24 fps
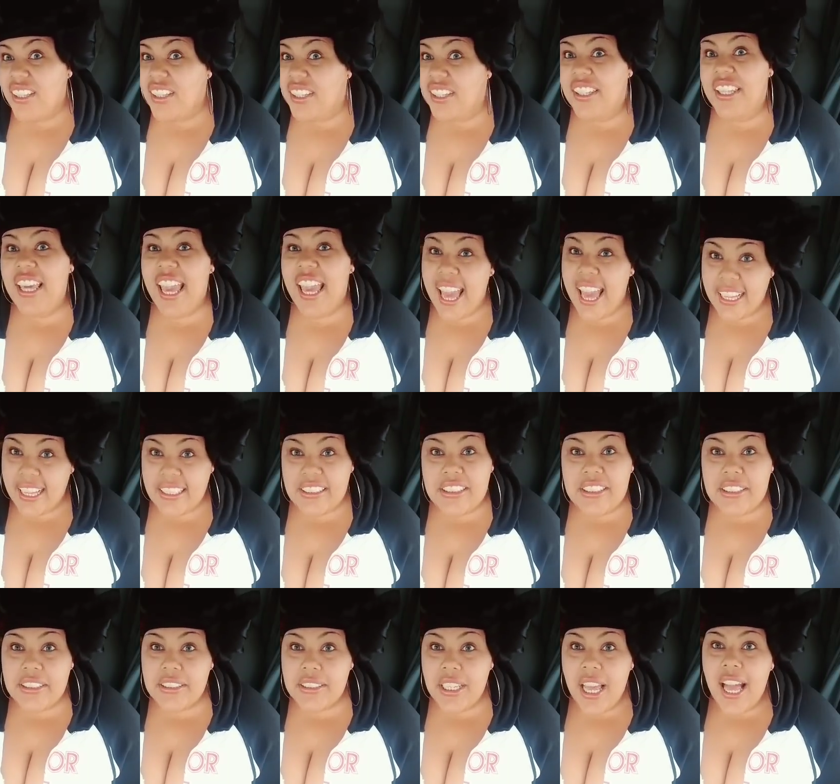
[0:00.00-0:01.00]

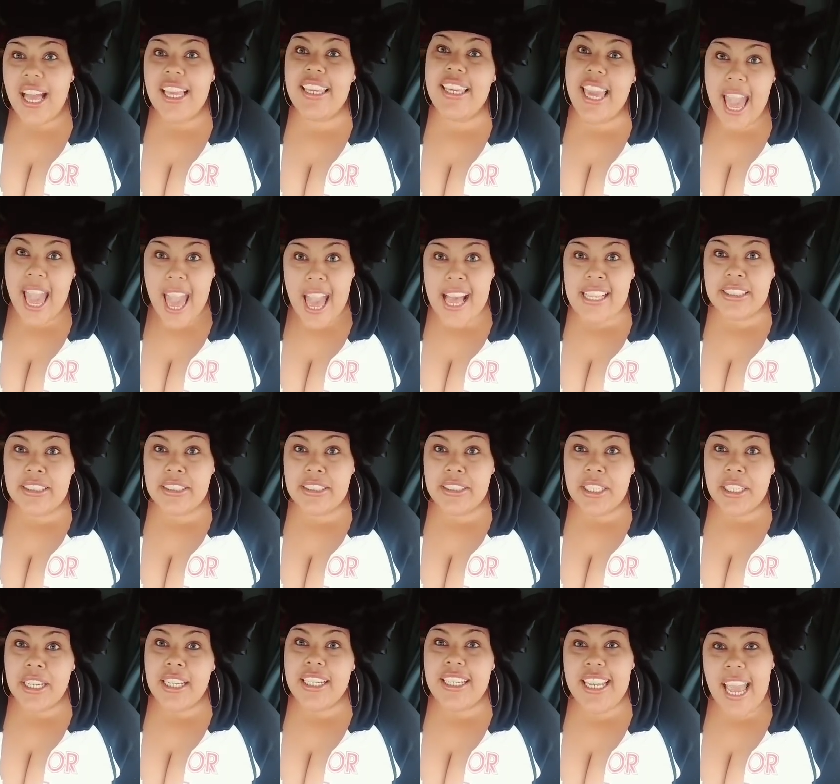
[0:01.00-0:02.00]
yes.
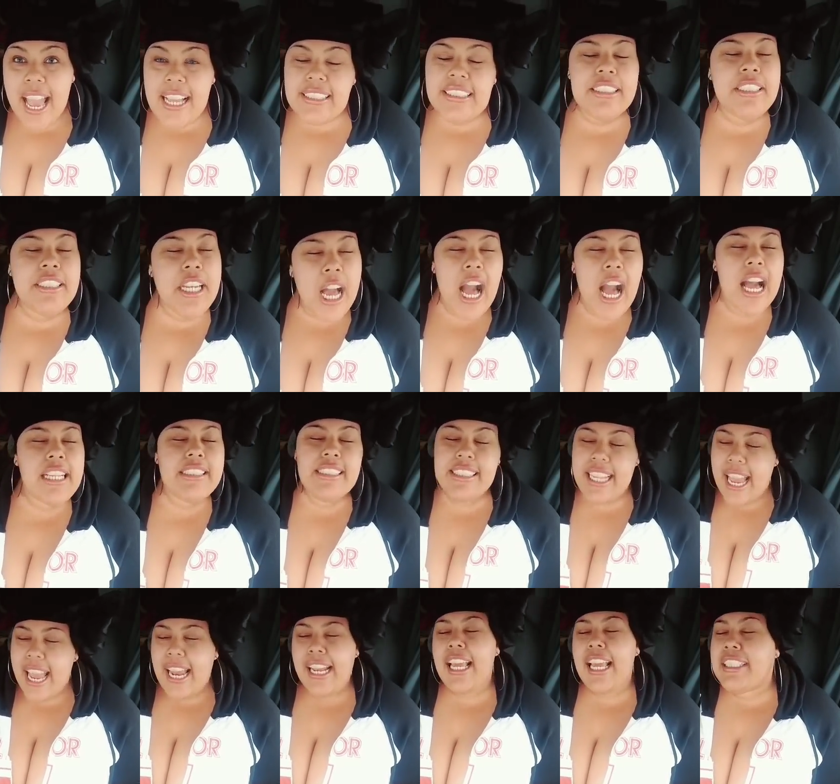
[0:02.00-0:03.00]
Yes, it does,
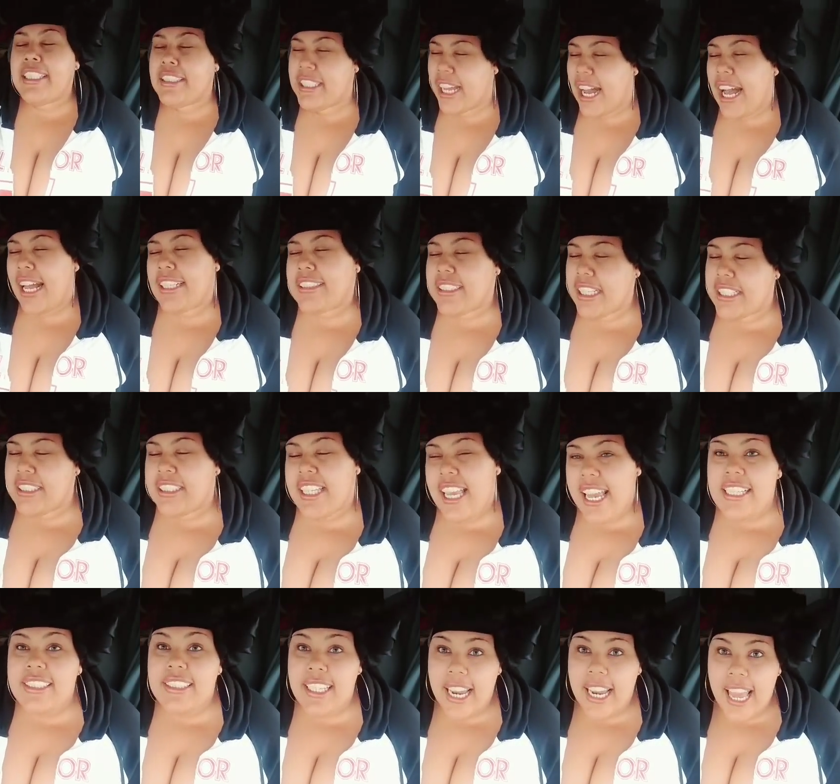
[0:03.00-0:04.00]
Daddy. It does. It
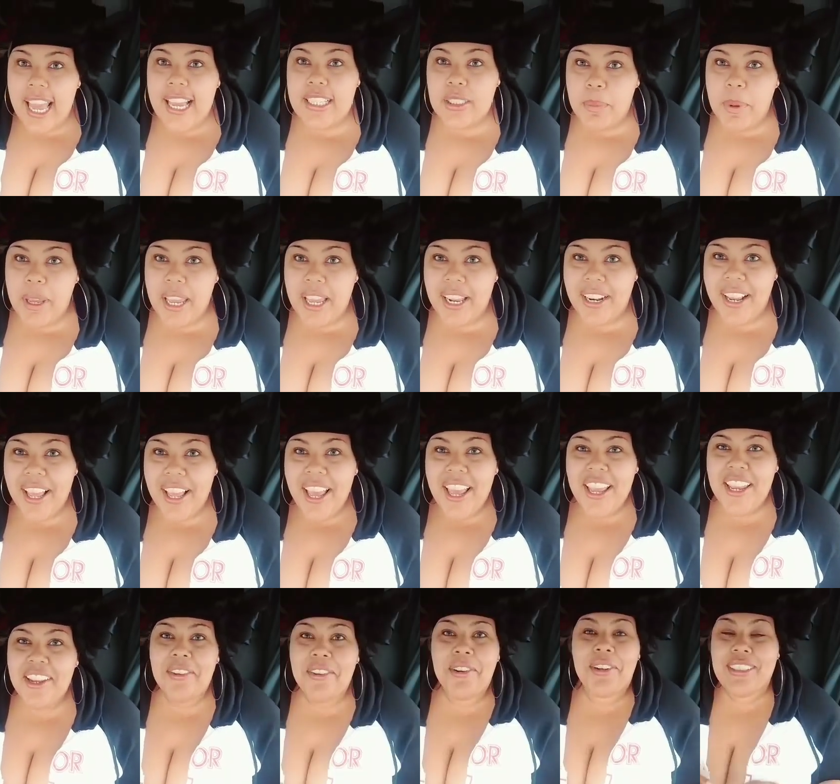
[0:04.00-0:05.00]
says lesbian.
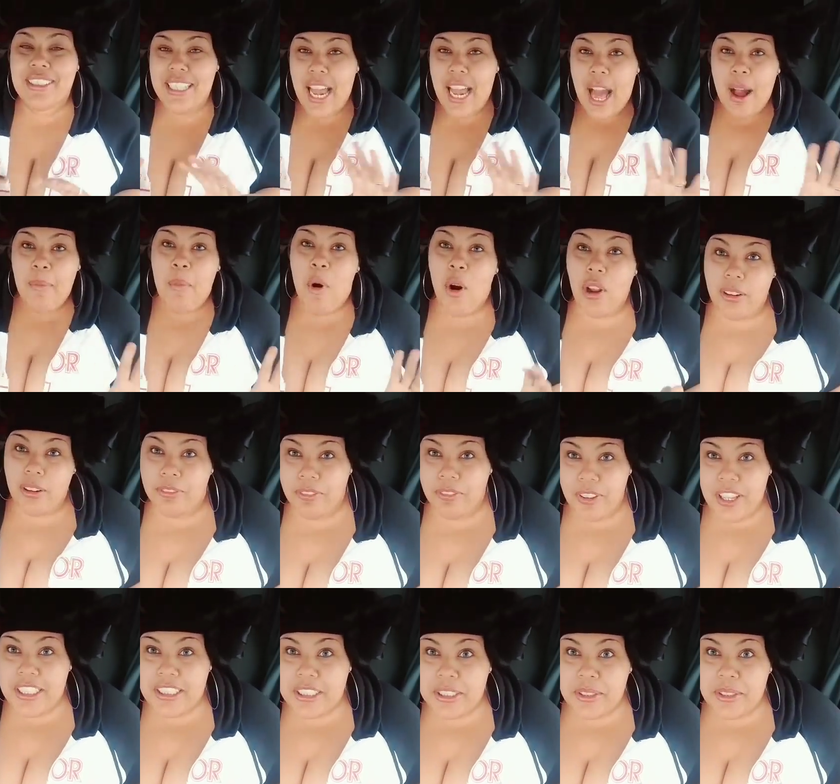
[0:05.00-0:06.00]
You know, because now I'm all
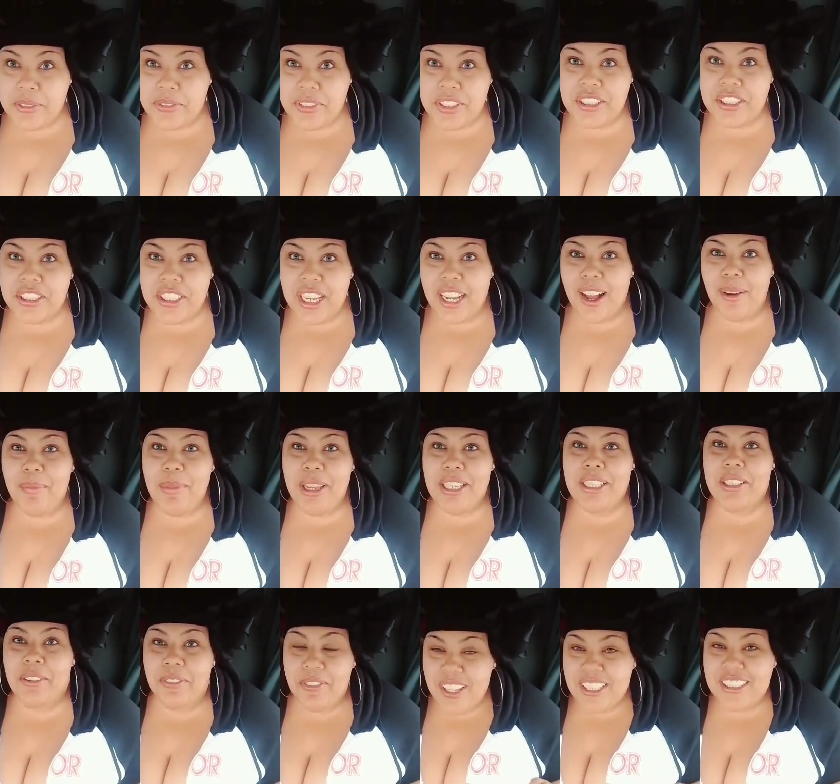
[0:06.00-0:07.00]
offensive and shit. I mean,
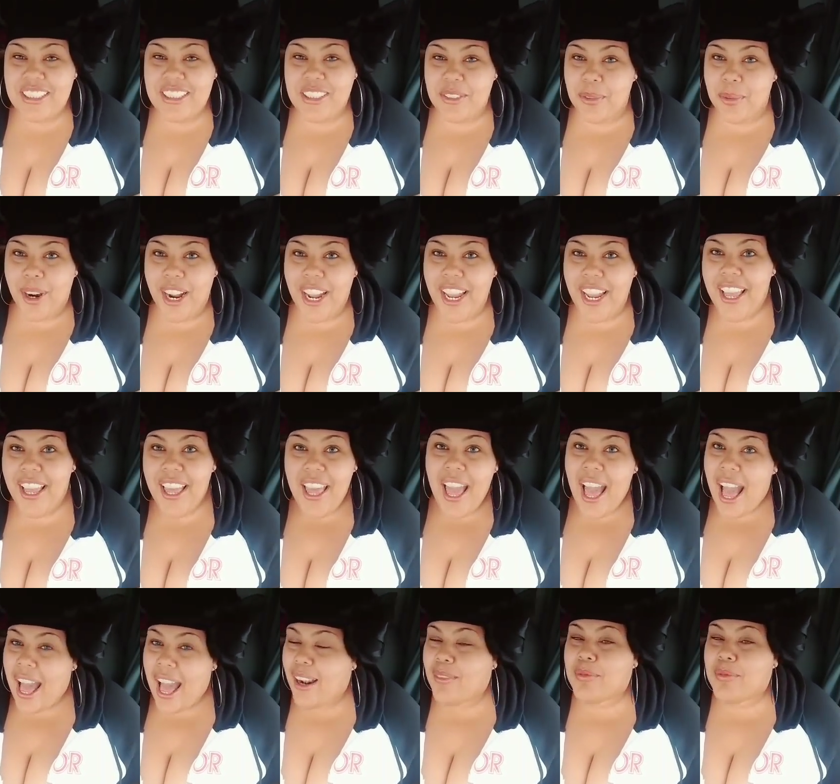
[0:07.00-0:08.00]
defensive, right?
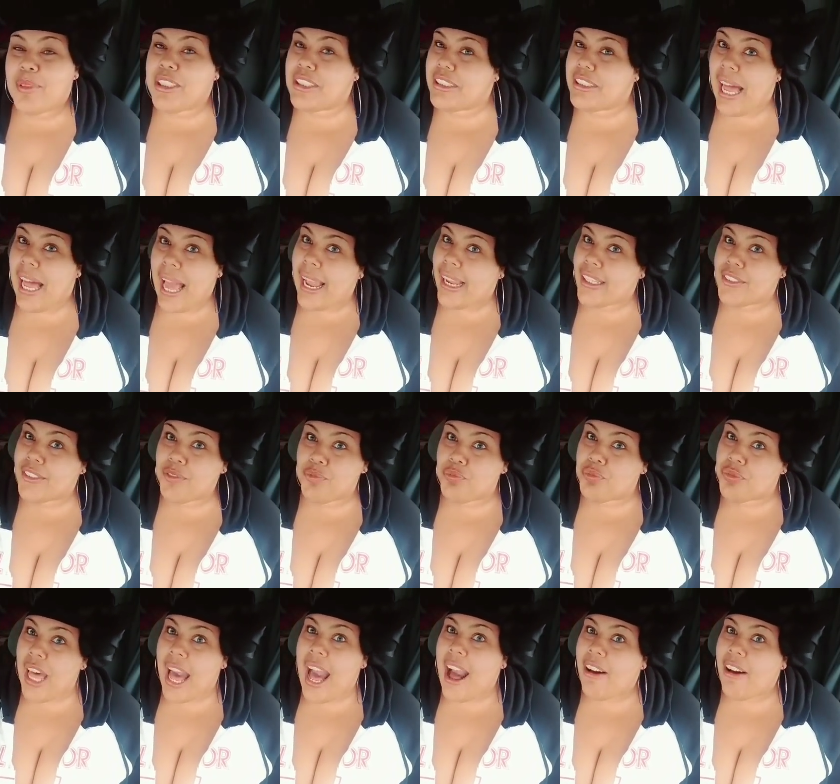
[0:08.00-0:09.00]
I'm just like,
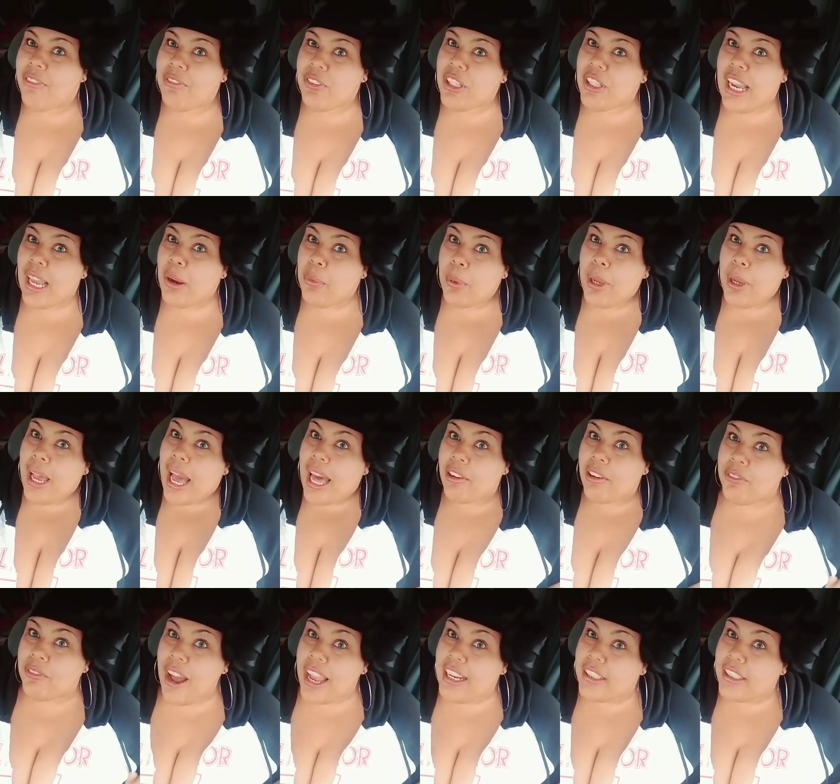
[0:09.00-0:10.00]
nah, I feel like we got to
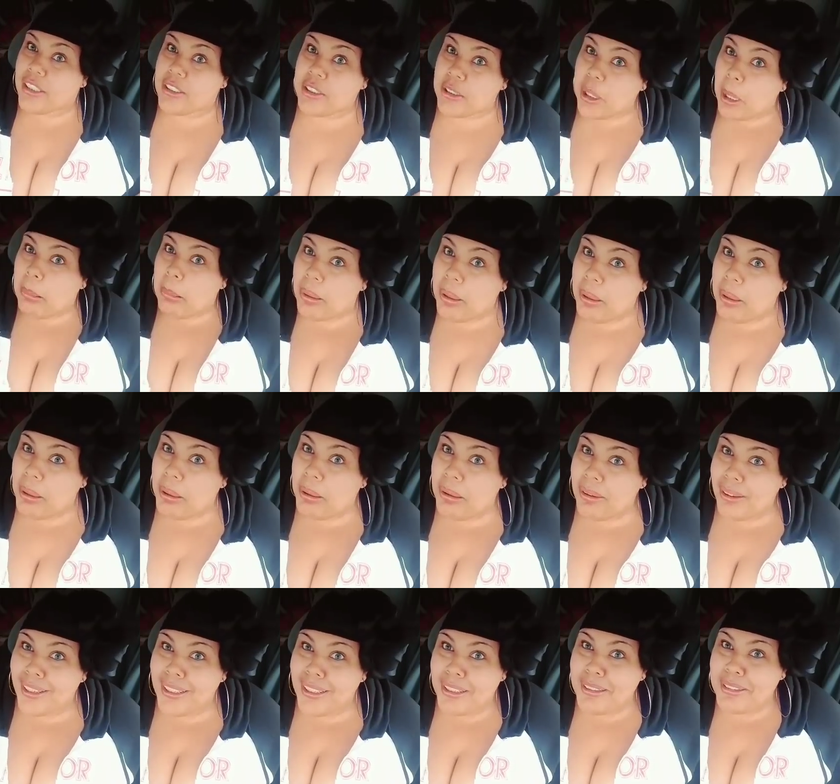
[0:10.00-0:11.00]
fight or something. You know
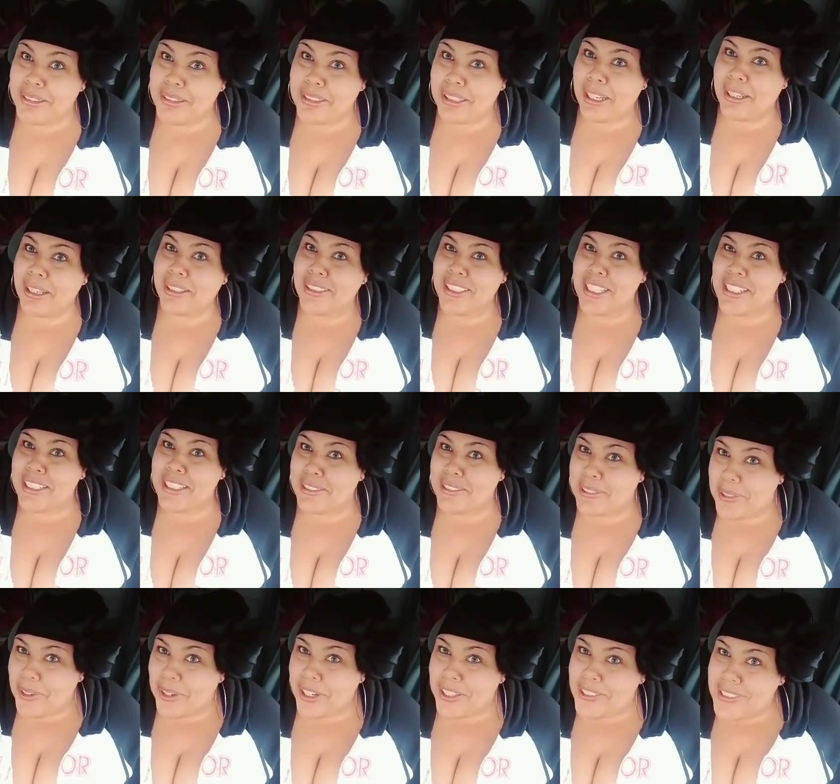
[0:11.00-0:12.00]
what I'm saying? See, that's
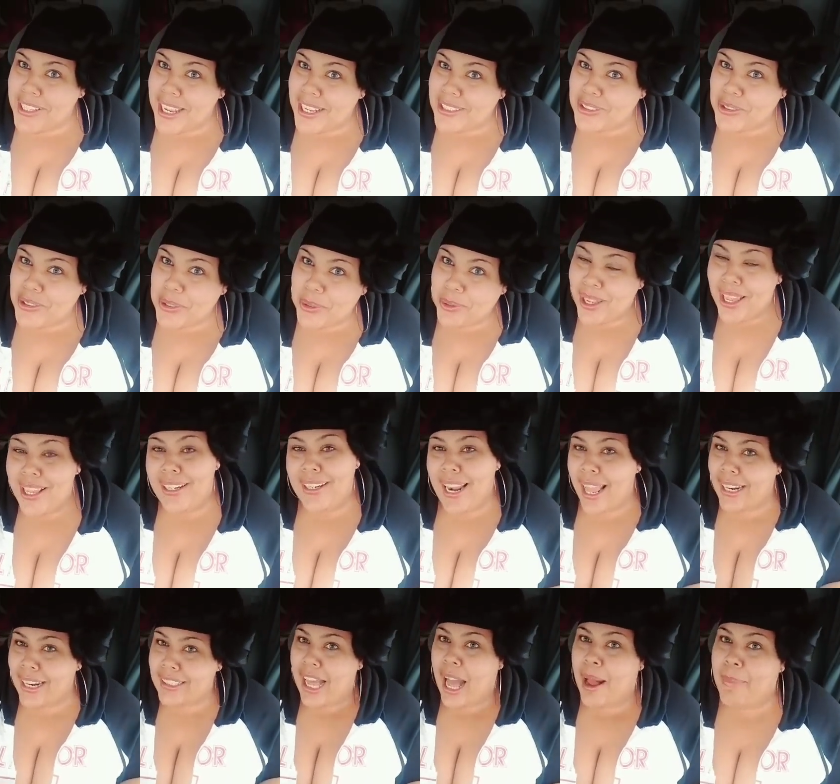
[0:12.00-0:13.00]
all they said, too.
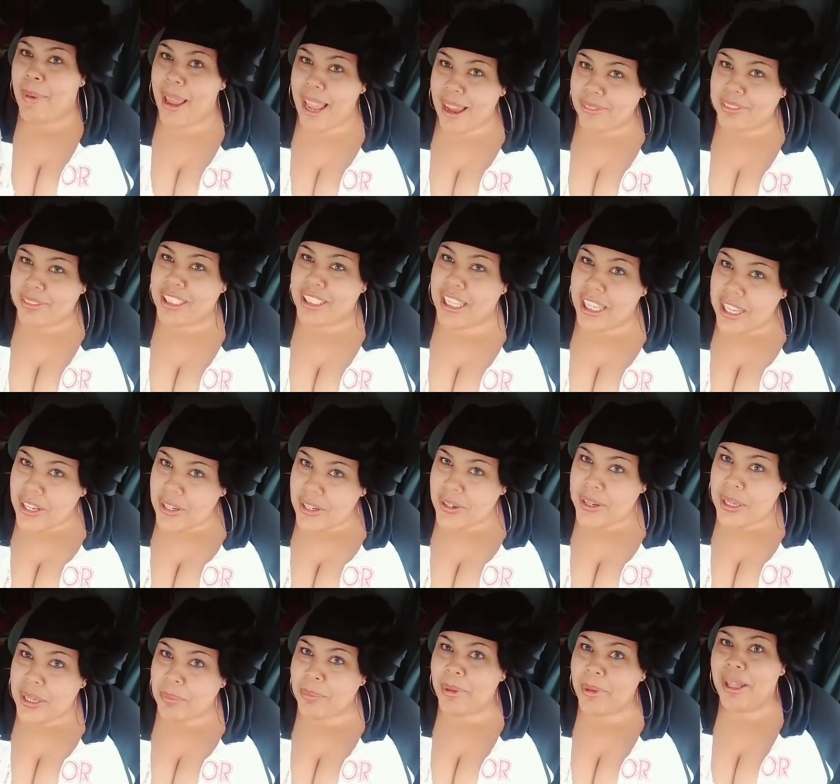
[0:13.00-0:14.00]
Like, now I'm going to have to kill
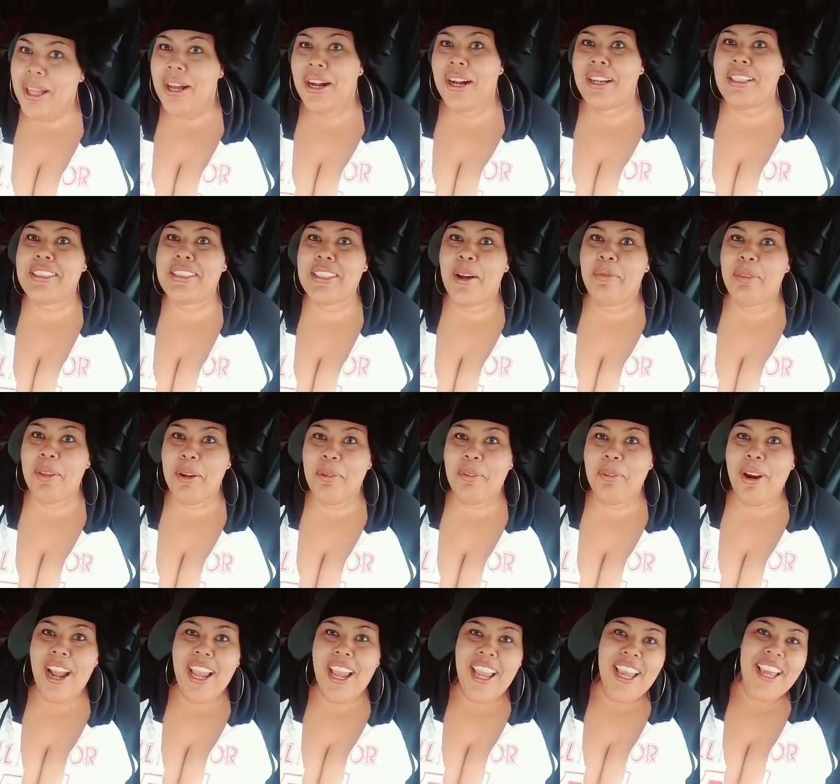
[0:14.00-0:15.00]
him or something,
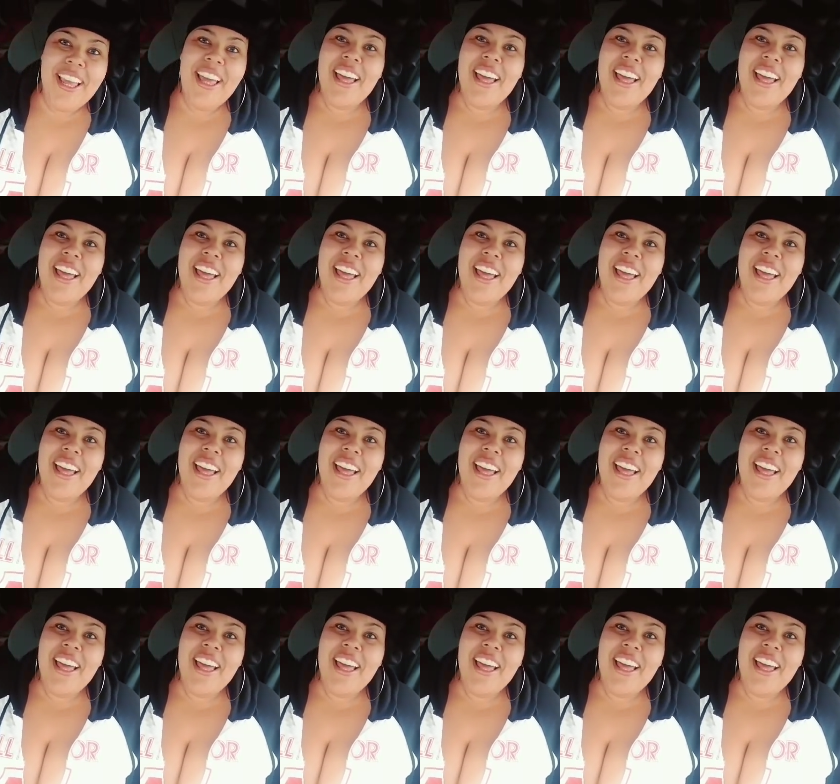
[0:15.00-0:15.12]
right?